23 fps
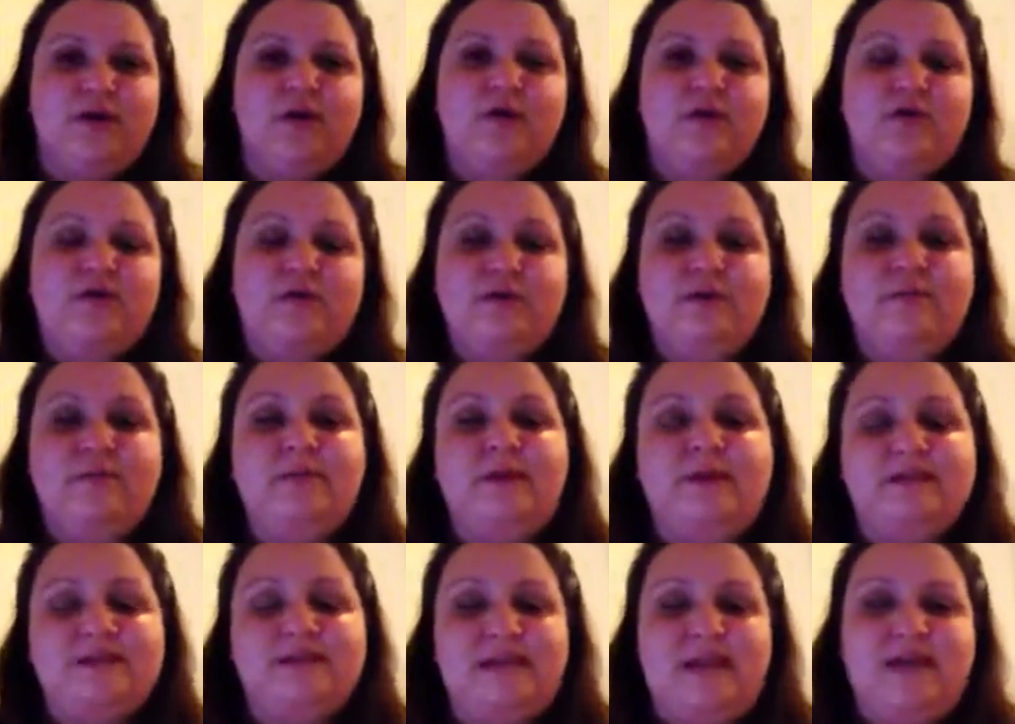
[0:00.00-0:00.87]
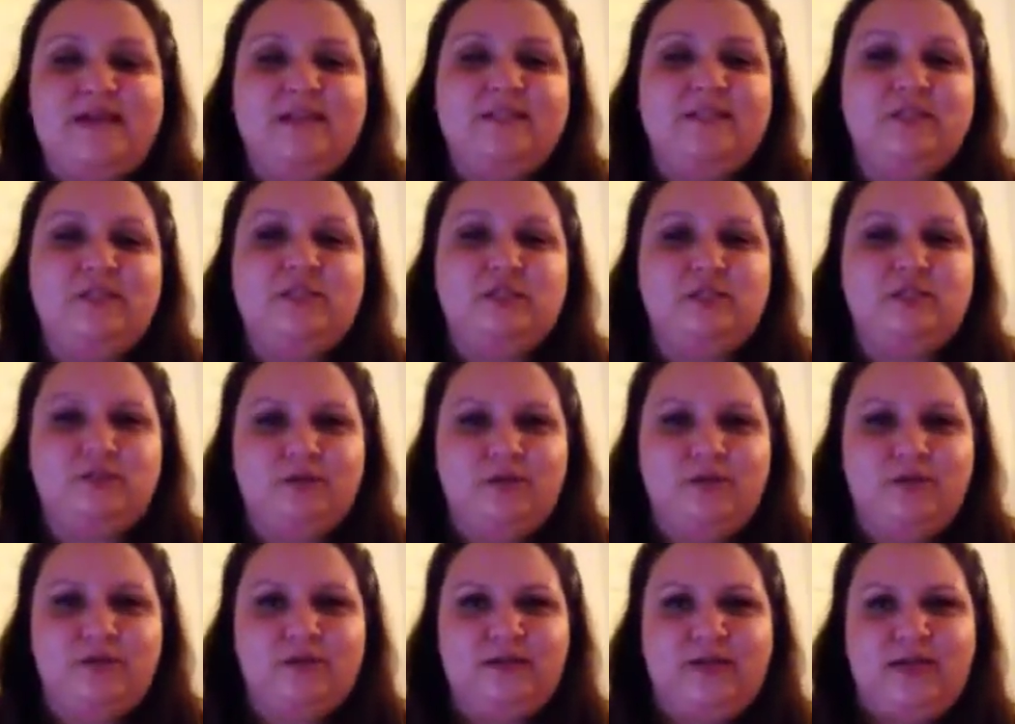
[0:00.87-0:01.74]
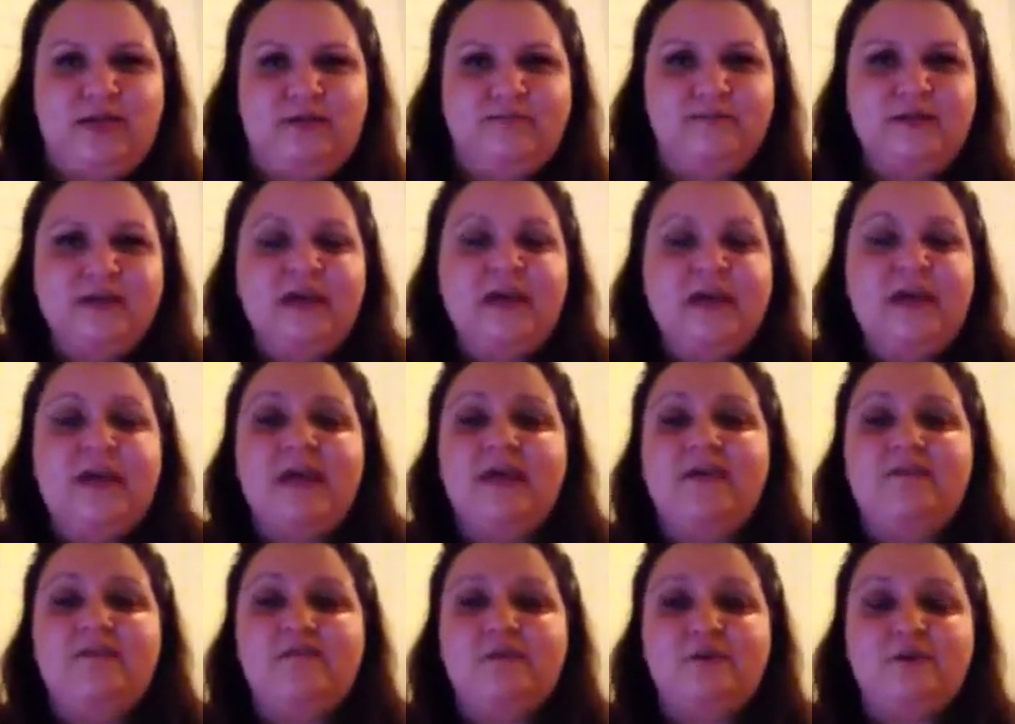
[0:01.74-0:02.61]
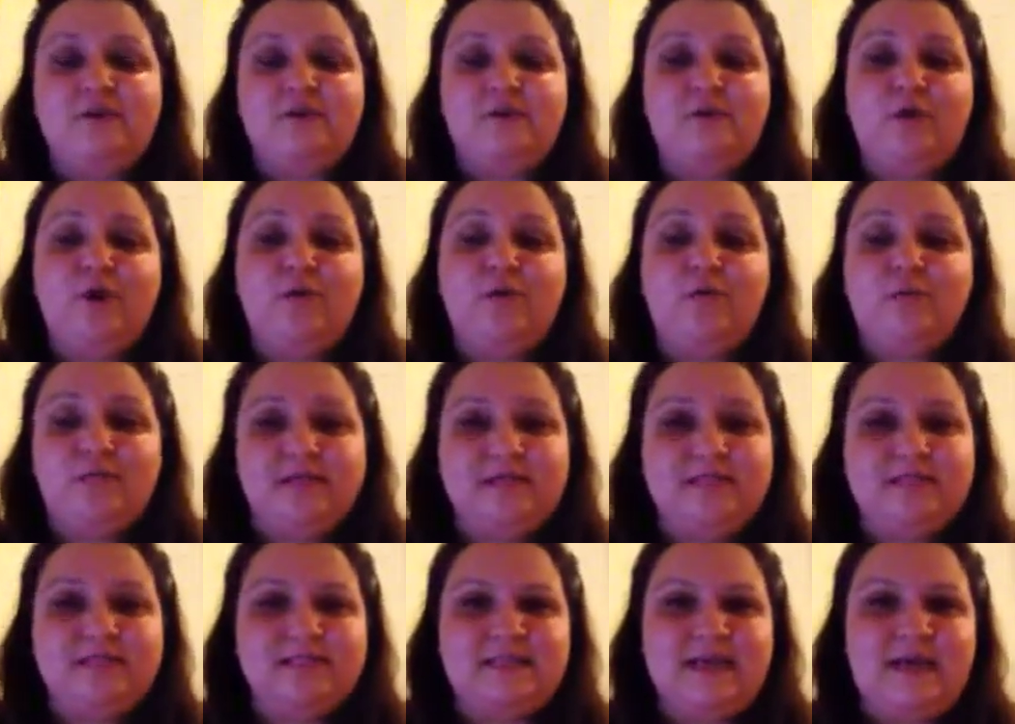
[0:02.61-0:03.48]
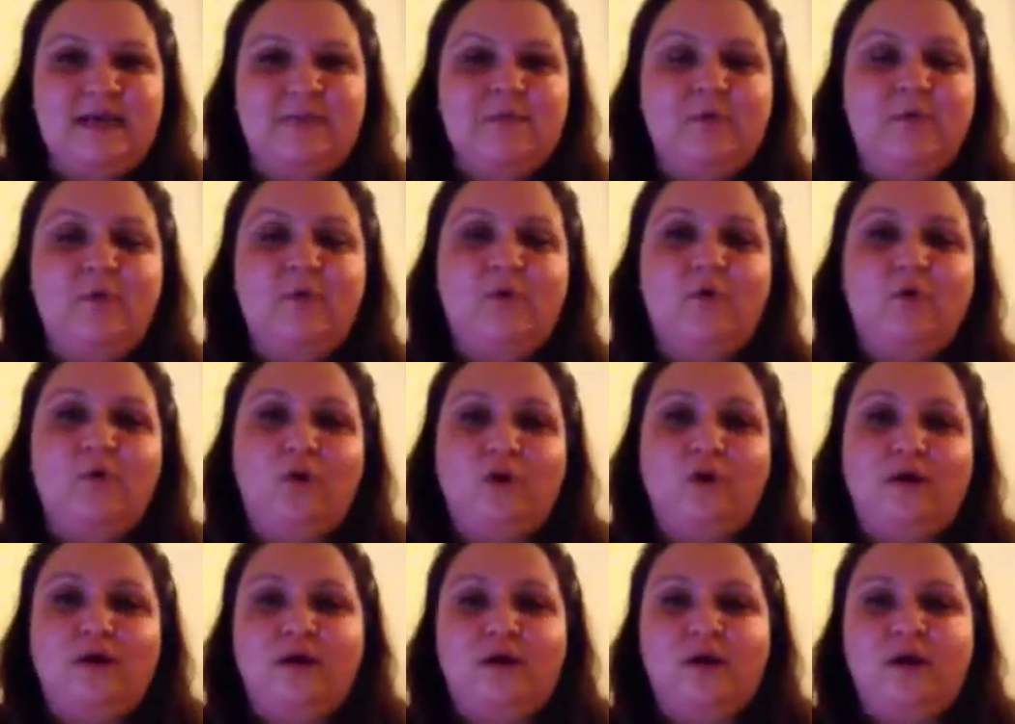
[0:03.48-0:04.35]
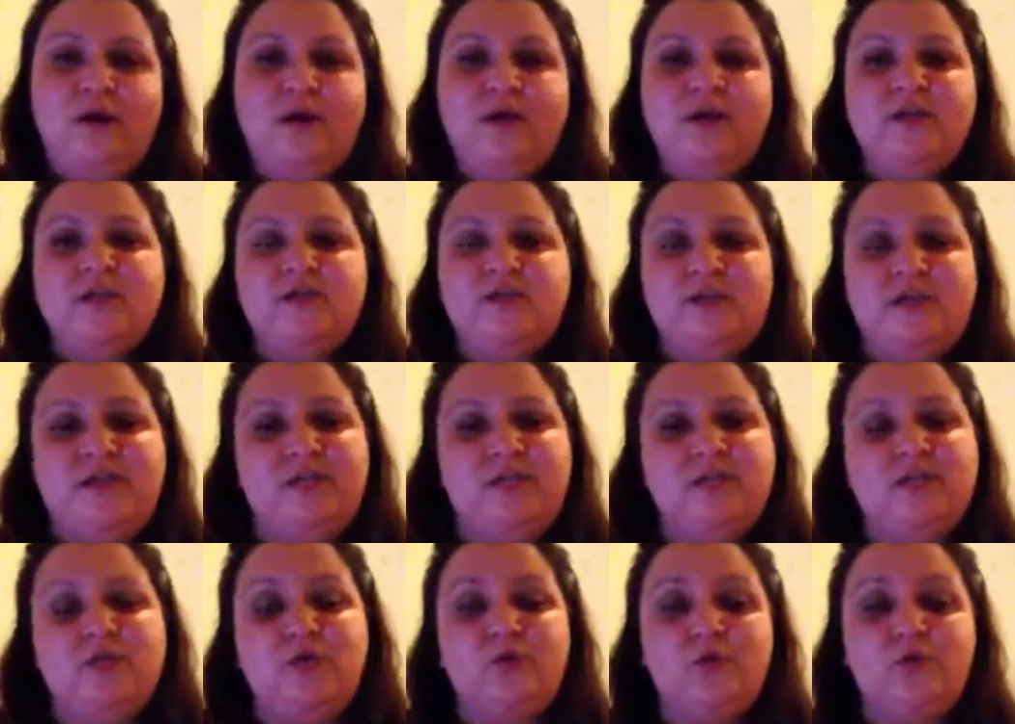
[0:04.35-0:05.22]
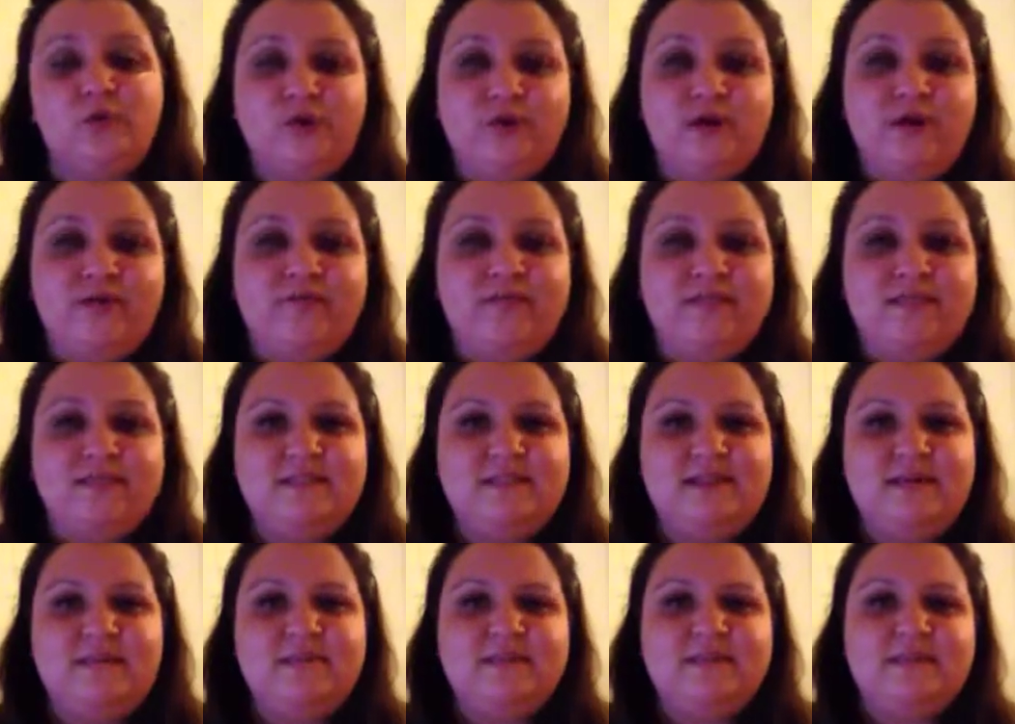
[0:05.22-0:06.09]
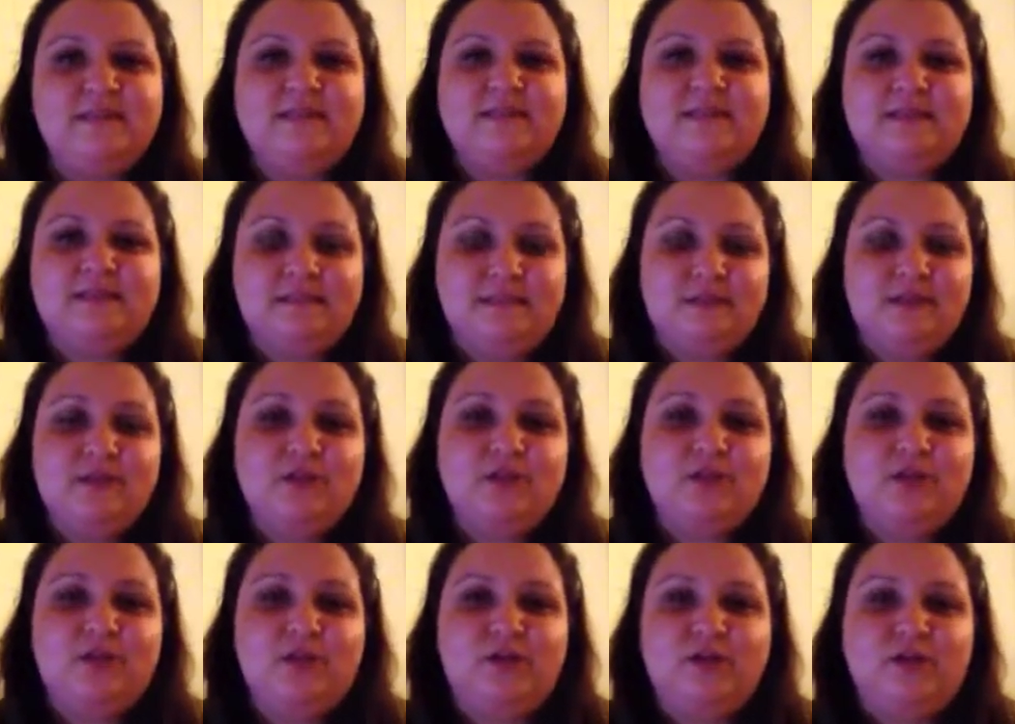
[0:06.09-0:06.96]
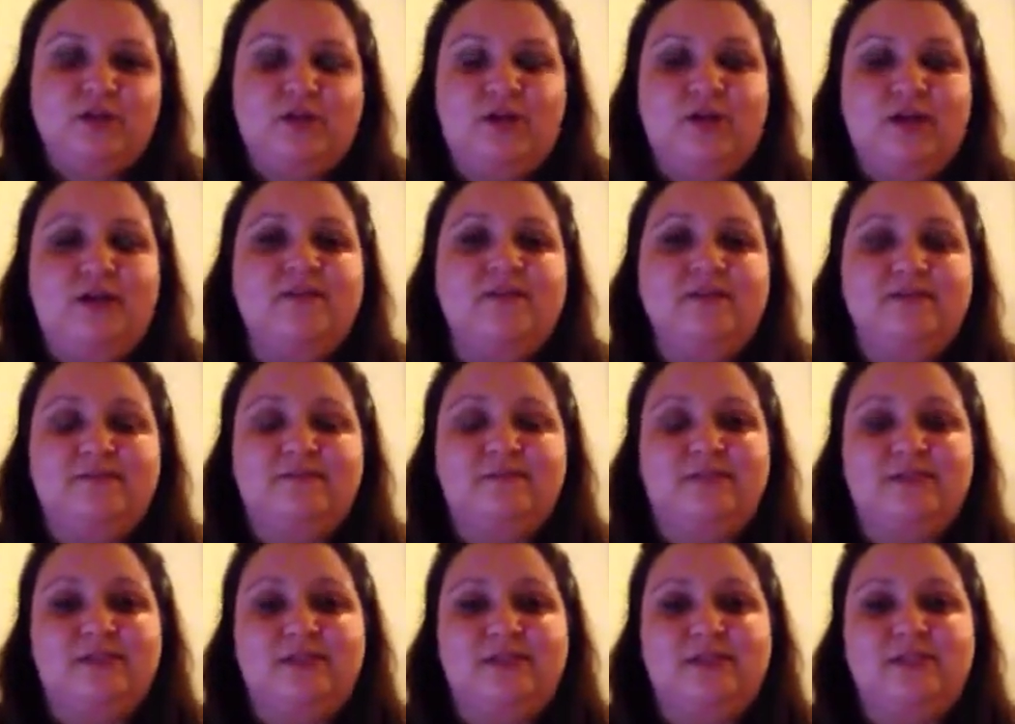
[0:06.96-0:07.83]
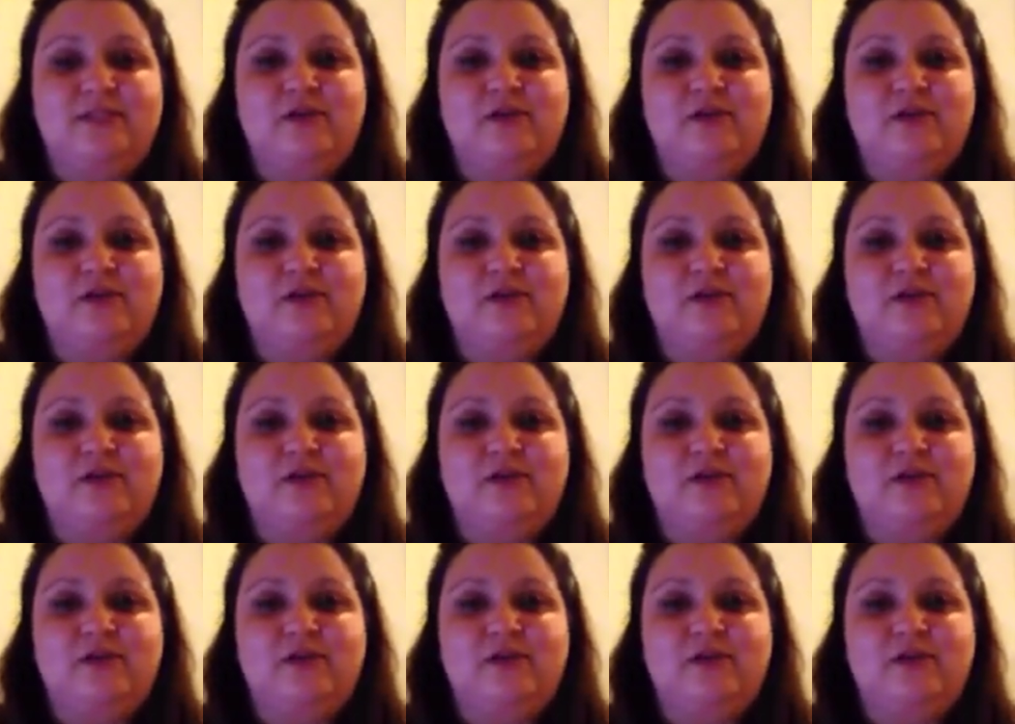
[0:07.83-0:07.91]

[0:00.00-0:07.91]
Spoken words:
or you think about a task that you do in your life, if you omit a step or change the order of the steps, something is going to turn out differently.